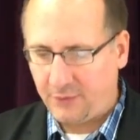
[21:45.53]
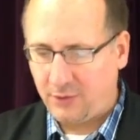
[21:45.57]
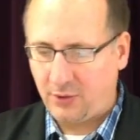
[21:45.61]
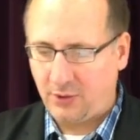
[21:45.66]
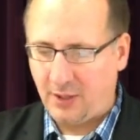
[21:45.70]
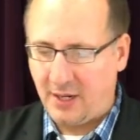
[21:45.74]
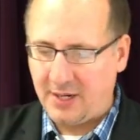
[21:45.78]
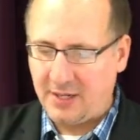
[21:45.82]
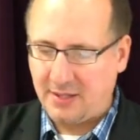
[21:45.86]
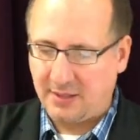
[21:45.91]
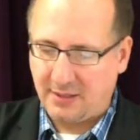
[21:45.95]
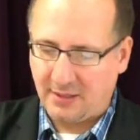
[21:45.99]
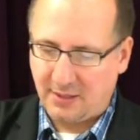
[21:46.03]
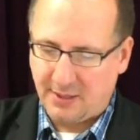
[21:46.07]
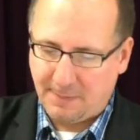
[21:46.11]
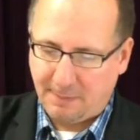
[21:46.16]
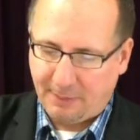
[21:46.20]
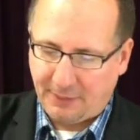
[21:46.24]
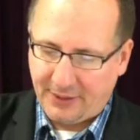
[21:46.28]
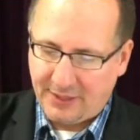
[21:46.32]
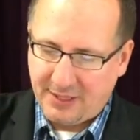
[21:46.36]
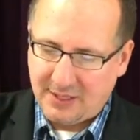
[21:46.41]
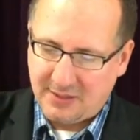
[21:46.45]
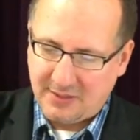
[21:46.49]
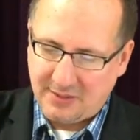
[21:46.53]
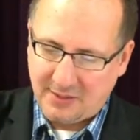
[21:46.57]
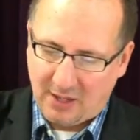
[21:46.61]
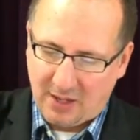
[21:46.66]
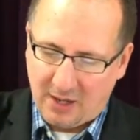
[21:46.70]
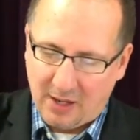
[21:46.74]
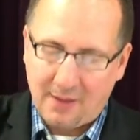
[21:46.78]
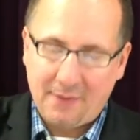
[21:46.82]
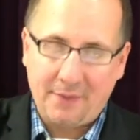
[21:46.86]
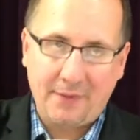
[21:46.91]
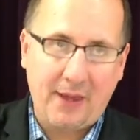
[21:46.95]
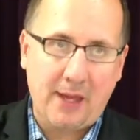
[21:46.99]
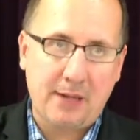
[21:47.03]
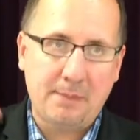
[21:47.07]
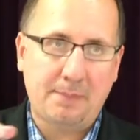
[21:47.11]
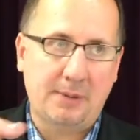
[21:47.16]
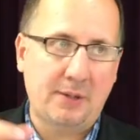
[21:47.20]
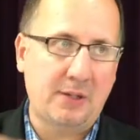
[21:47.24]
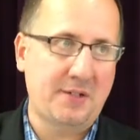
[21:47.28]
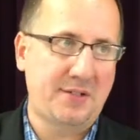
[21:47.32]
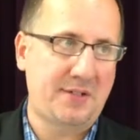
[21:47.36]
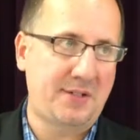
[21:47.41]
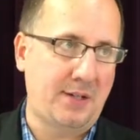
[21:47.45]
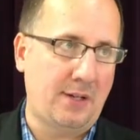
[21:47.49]
Christ is placed on that
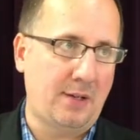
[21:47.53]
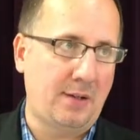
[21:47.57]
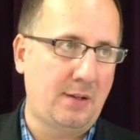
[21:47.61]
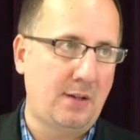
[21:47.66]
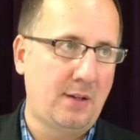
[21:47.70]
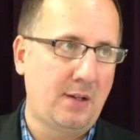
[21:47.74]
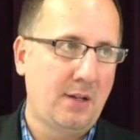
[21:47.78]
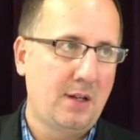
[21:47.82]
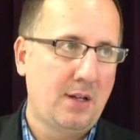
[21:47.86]
person.